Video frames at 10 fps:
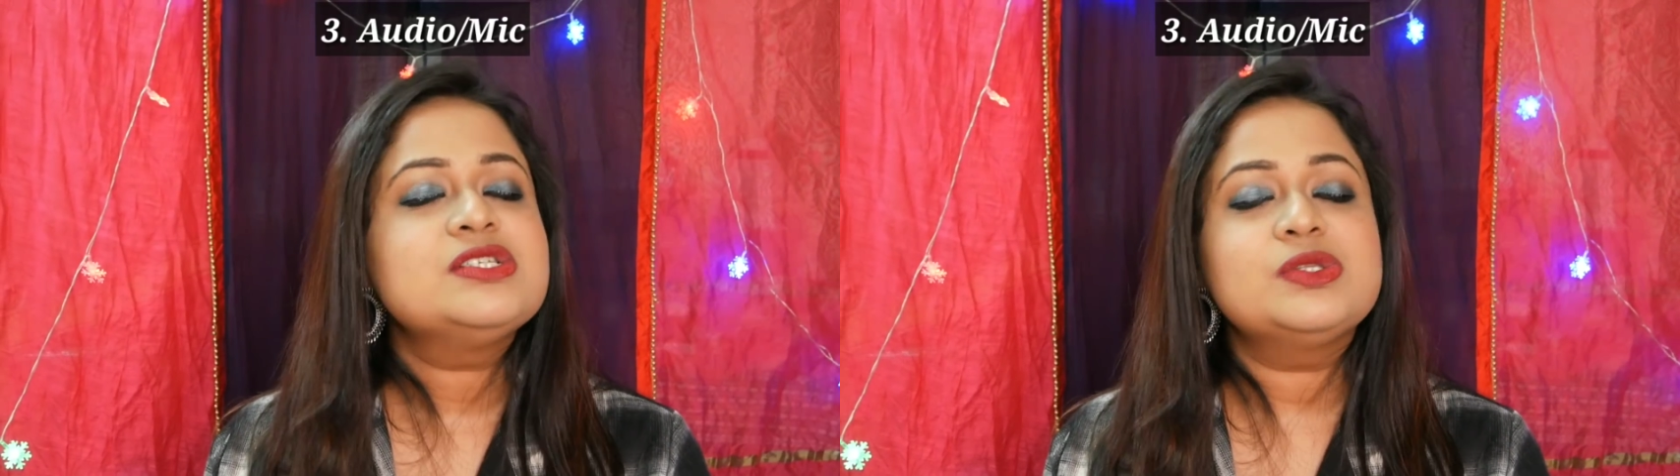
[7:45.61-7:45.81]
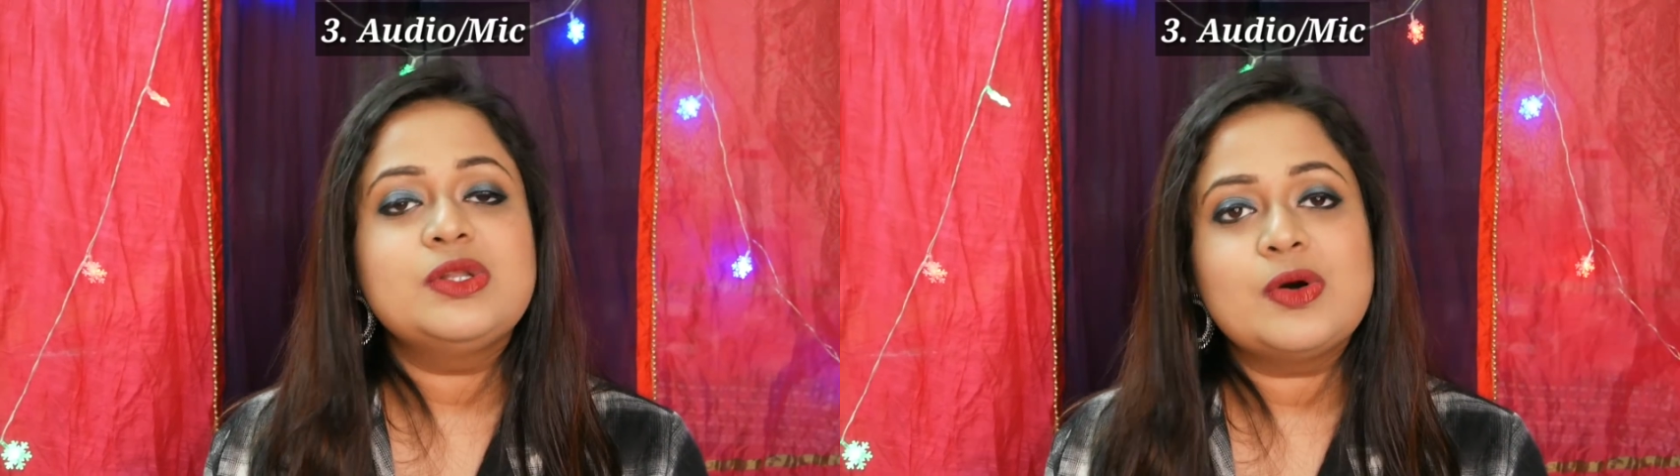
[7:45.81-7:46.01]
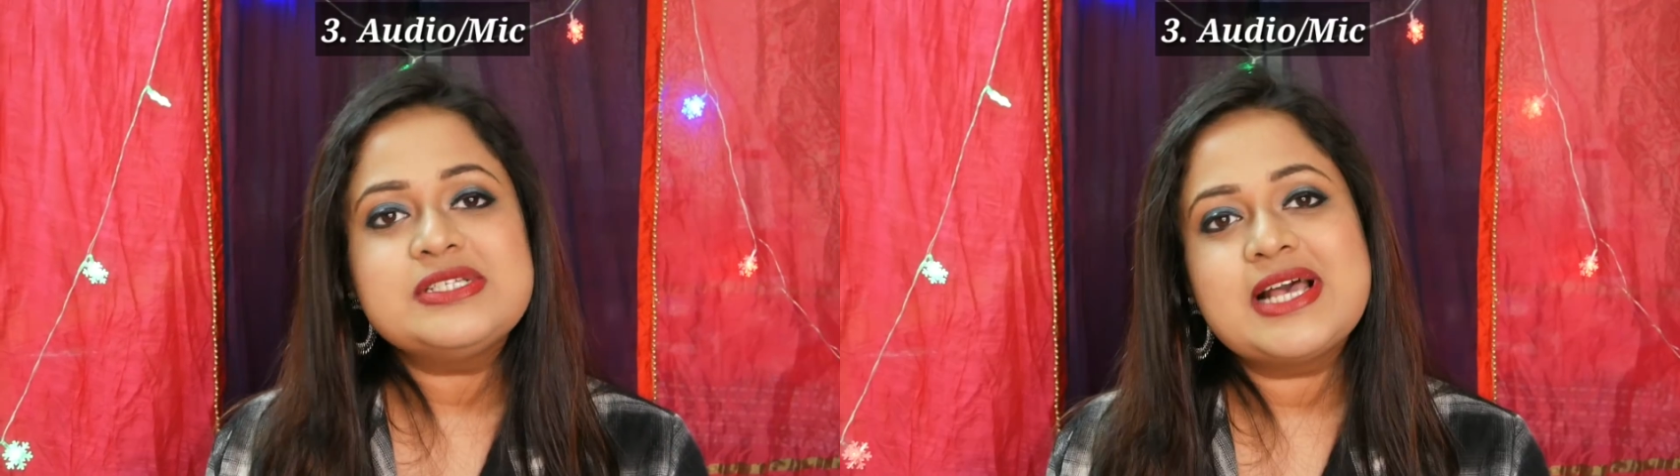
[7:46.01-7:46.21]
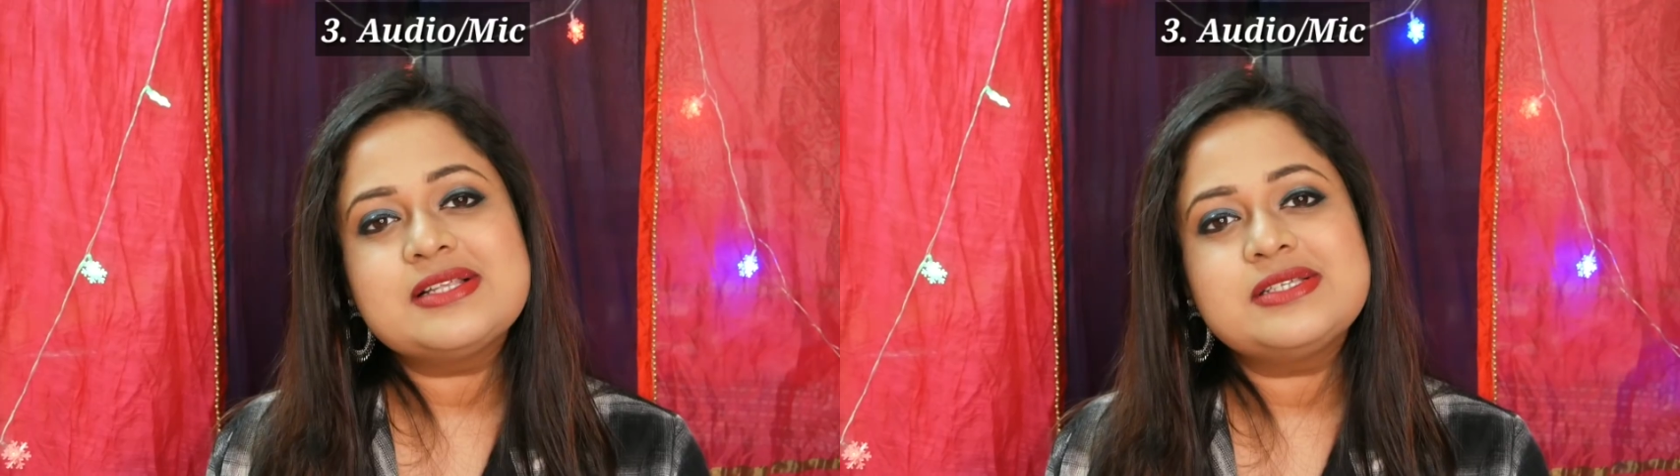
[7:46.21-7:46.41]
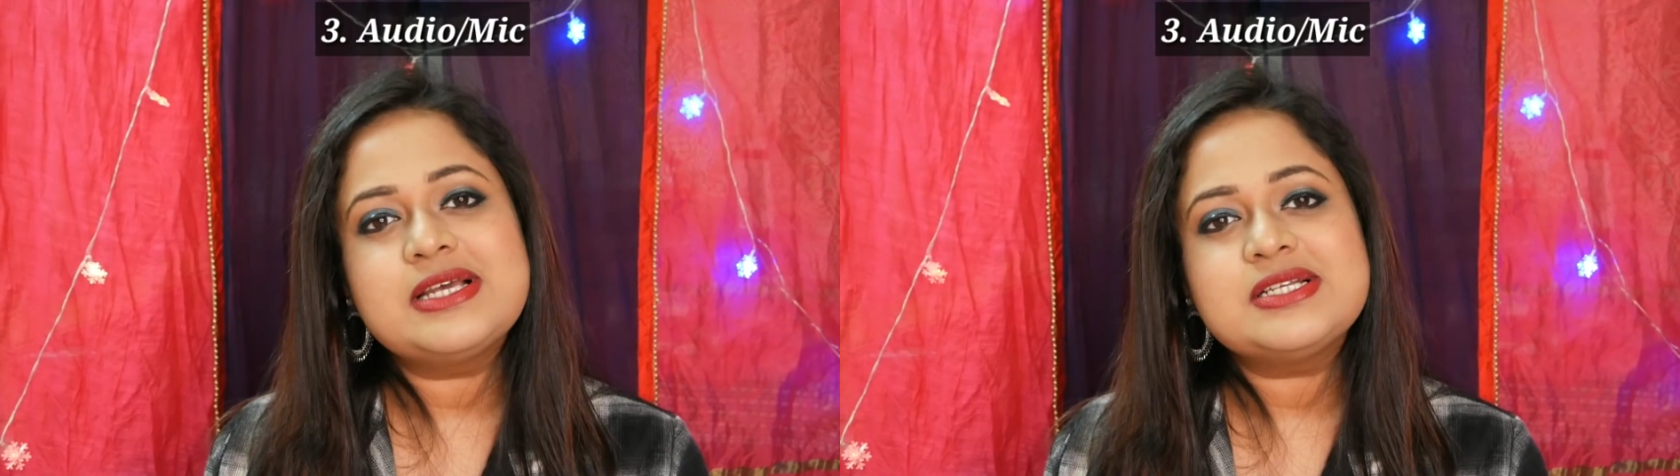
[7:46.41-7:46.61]
So the noise
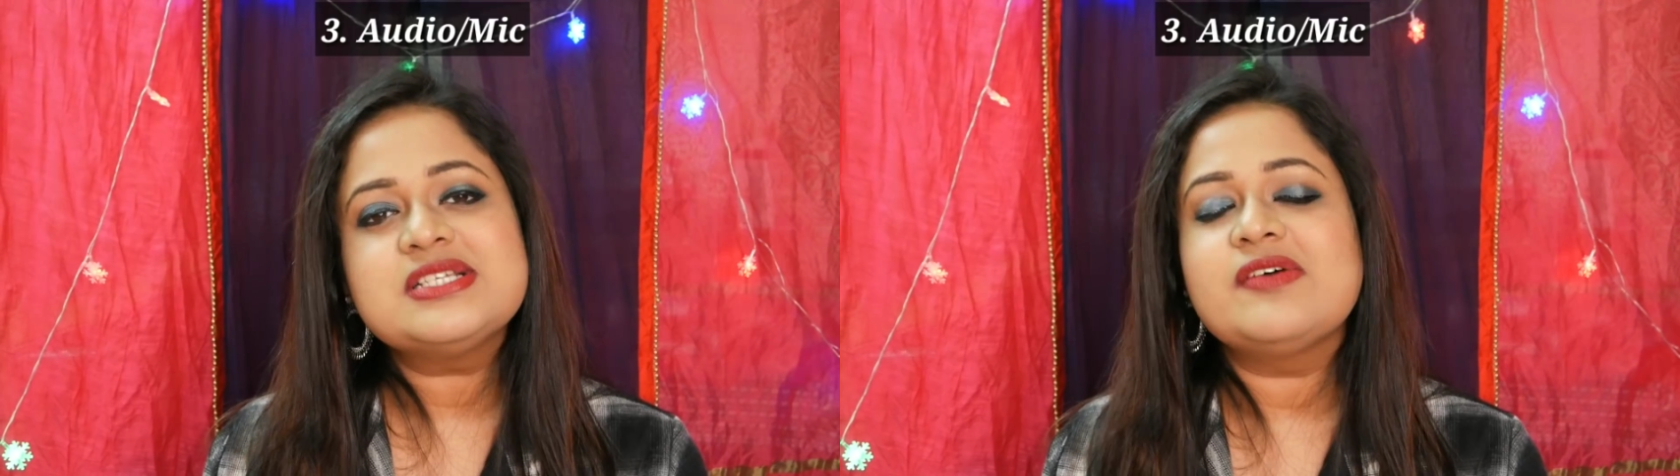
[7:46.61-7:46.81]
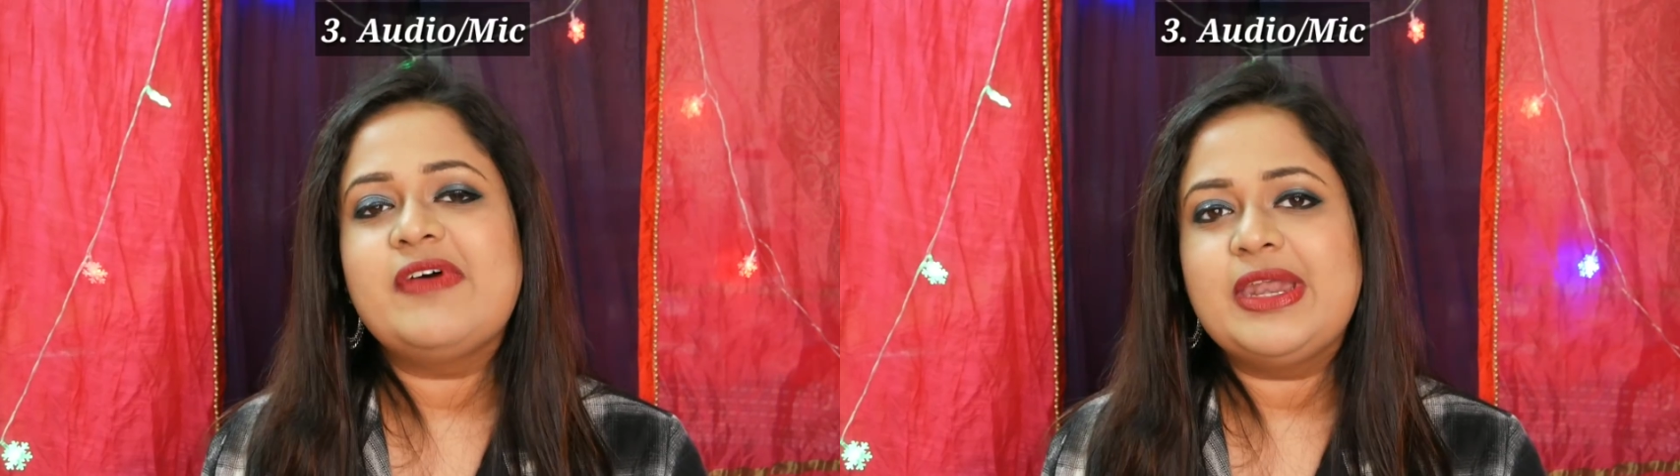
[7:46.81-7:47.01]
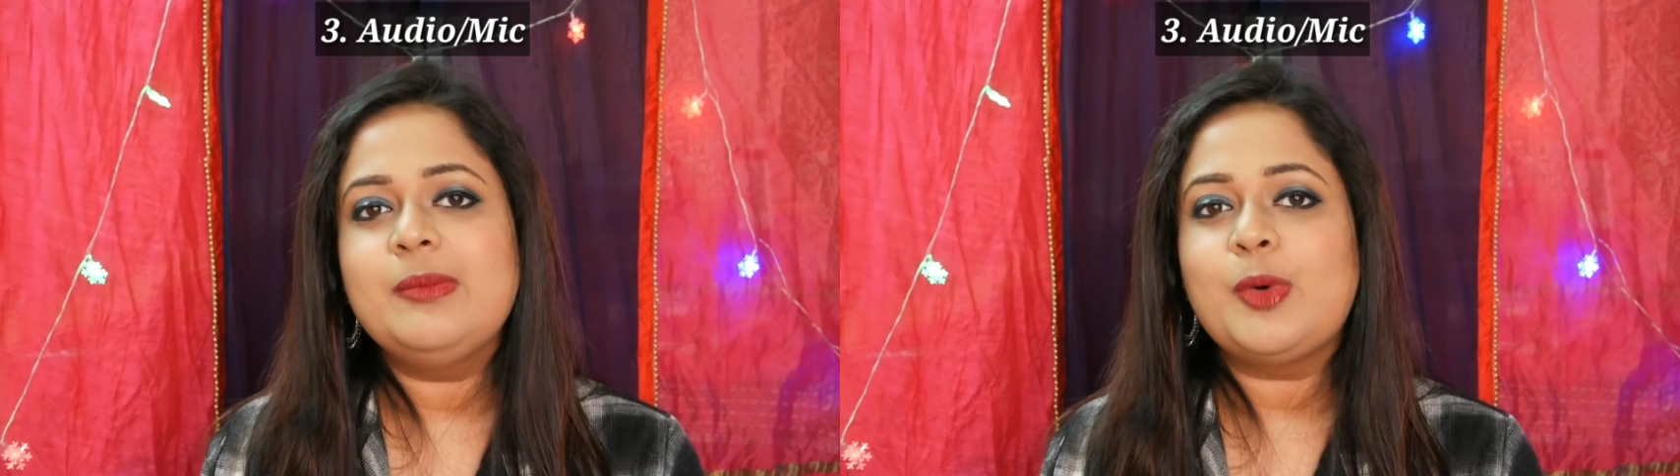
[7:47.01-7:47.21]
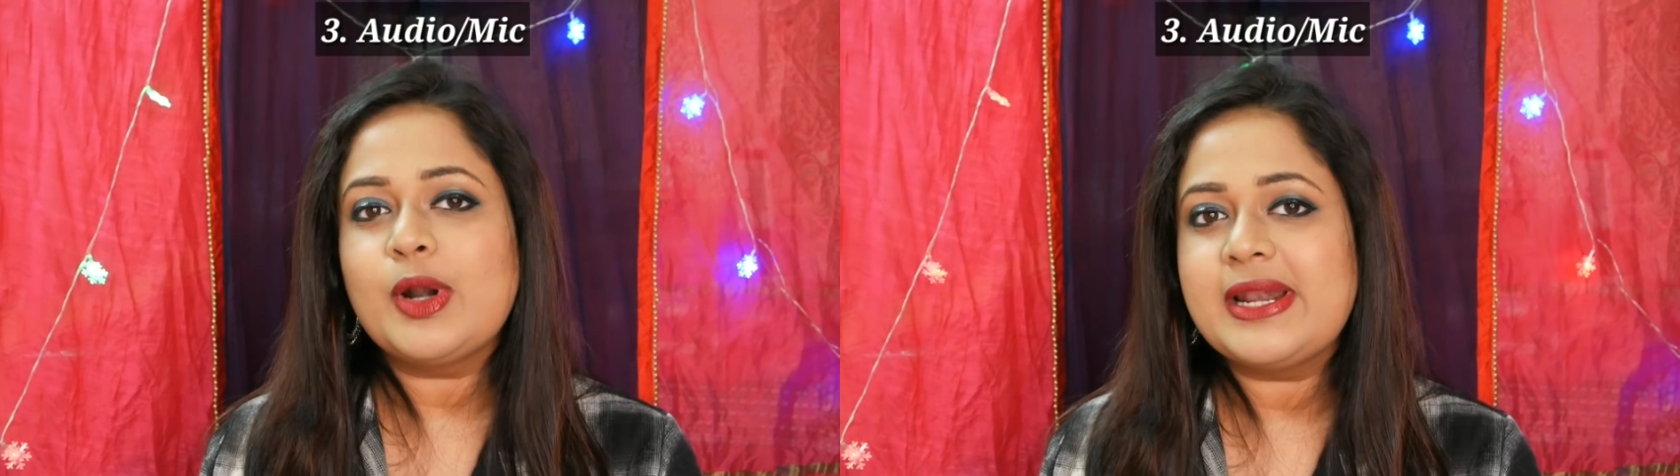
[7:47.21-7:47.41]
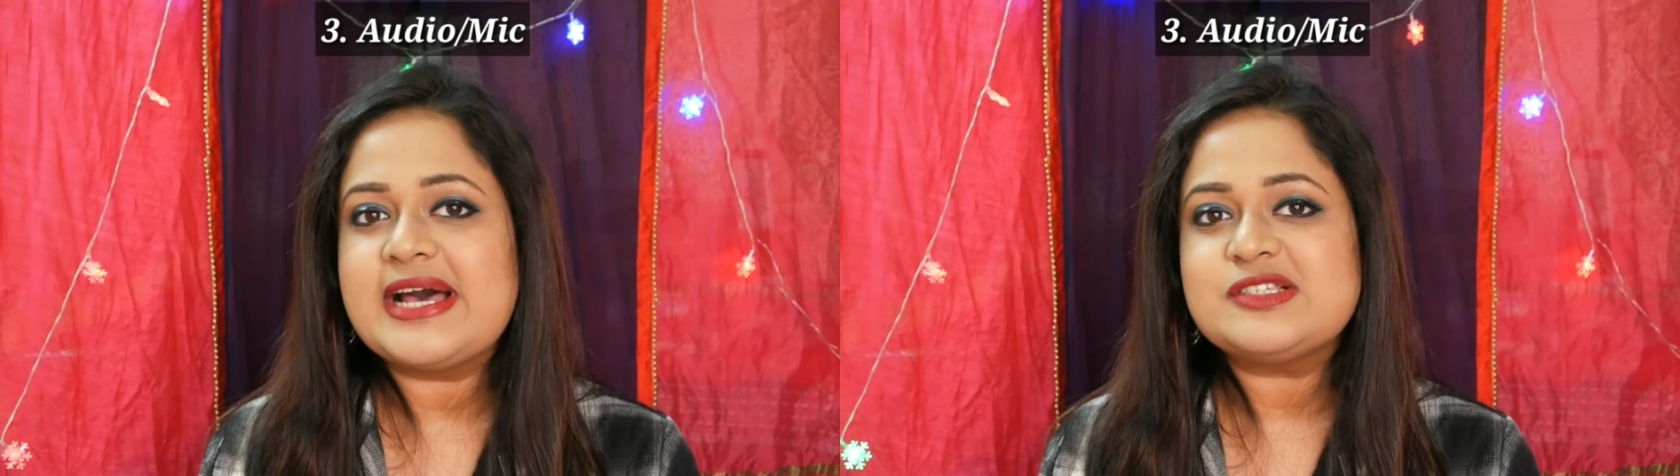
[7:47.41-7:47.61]
cancellation is a very
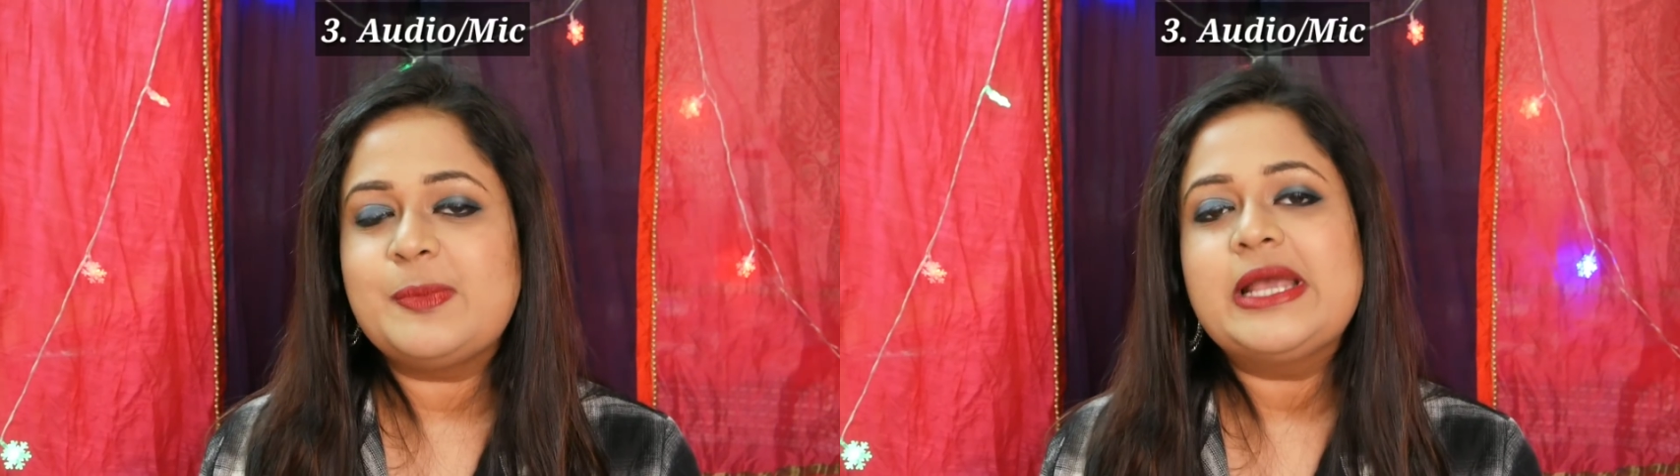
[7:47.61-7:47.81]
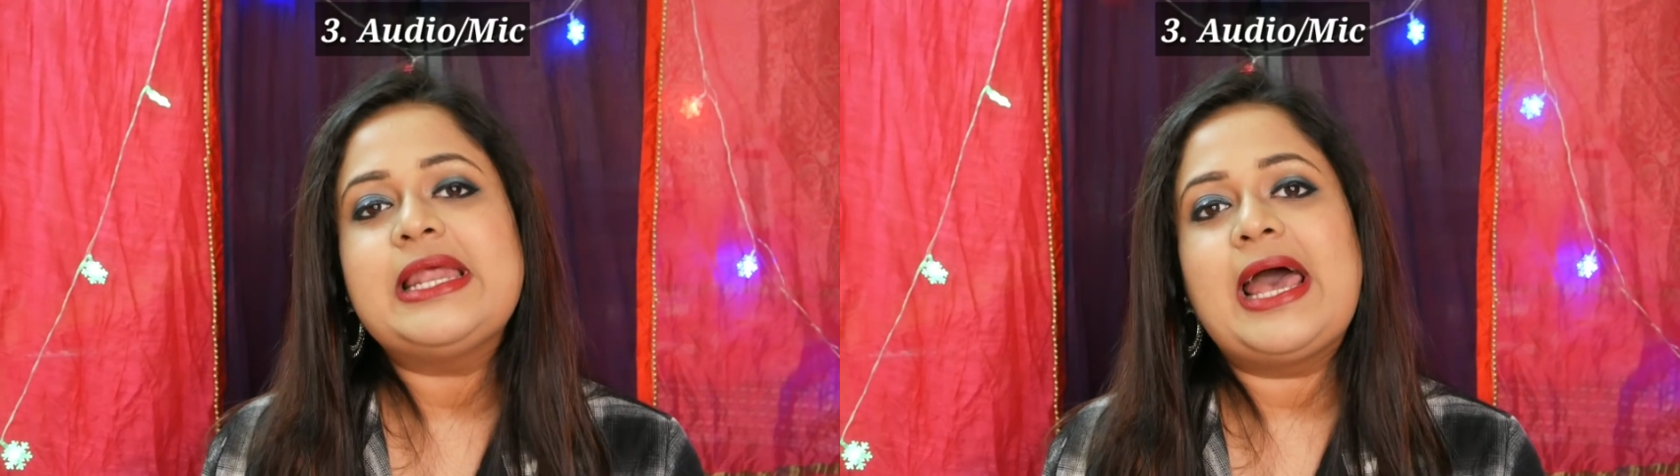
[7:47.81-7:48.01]
important aspect,